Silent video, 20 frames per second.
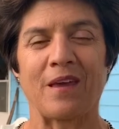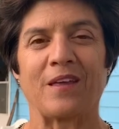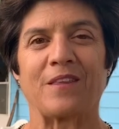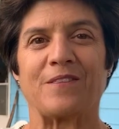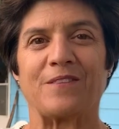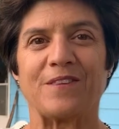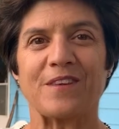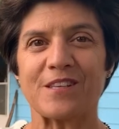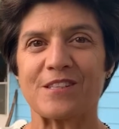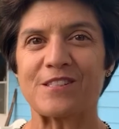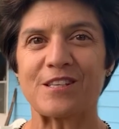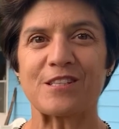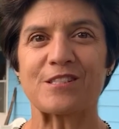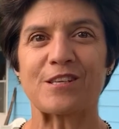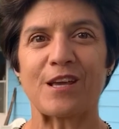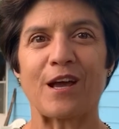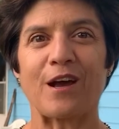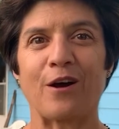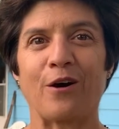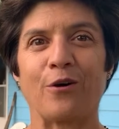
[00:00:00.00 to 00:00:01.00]
This
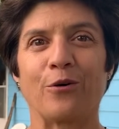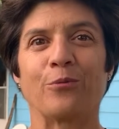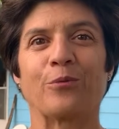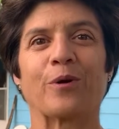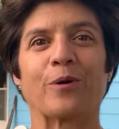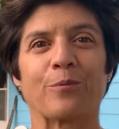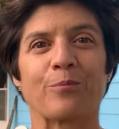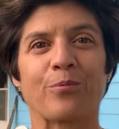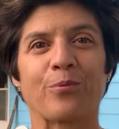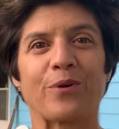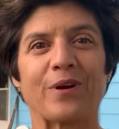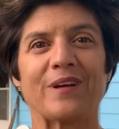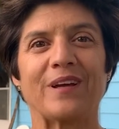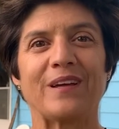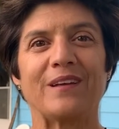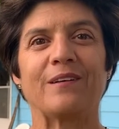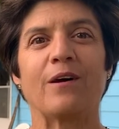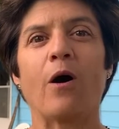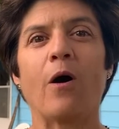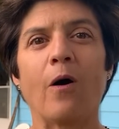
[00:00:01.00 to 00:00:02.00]
is how we're
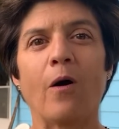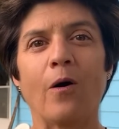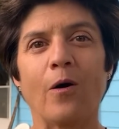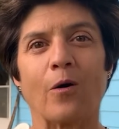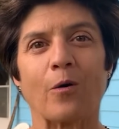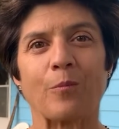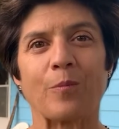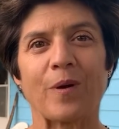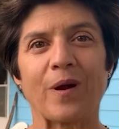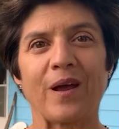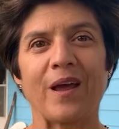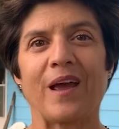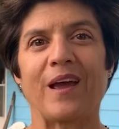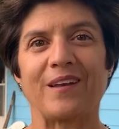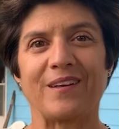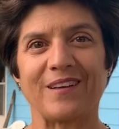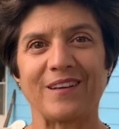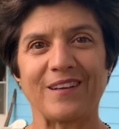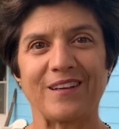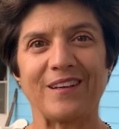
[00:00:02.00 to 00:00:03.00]
bringing hope
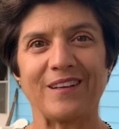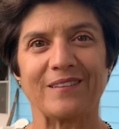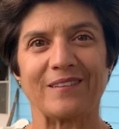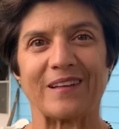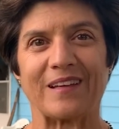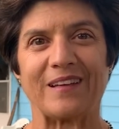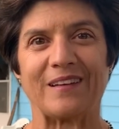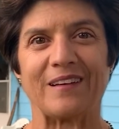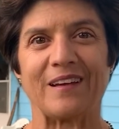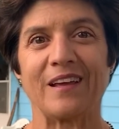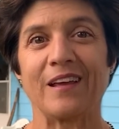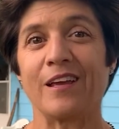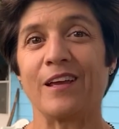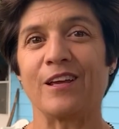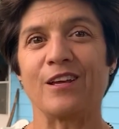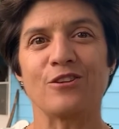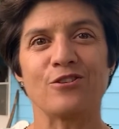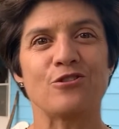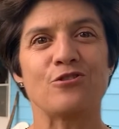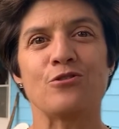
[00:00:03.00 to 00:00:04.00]
and healing
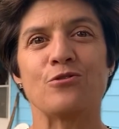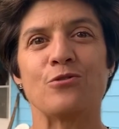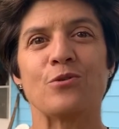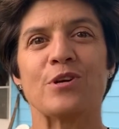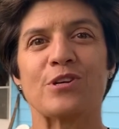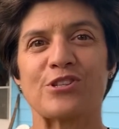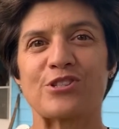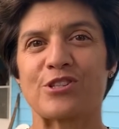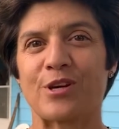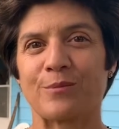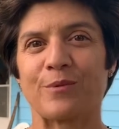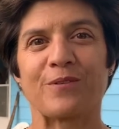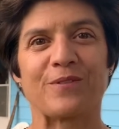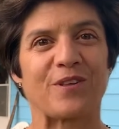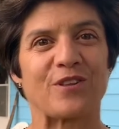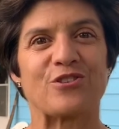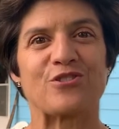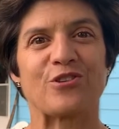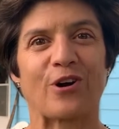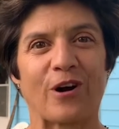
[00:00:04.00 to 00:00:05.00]
into some of
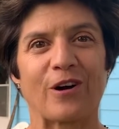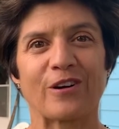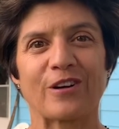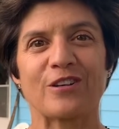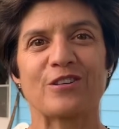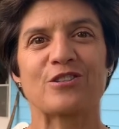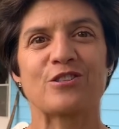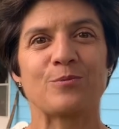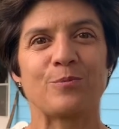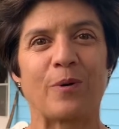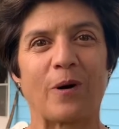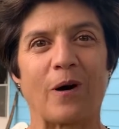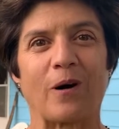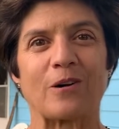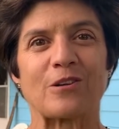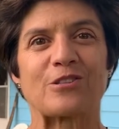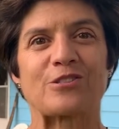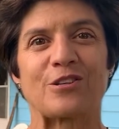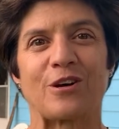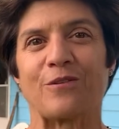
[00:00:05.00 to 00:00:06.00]
the darkest
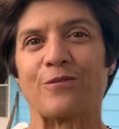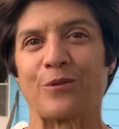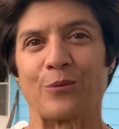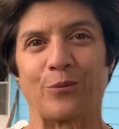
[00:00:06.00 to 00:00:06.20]
parts of the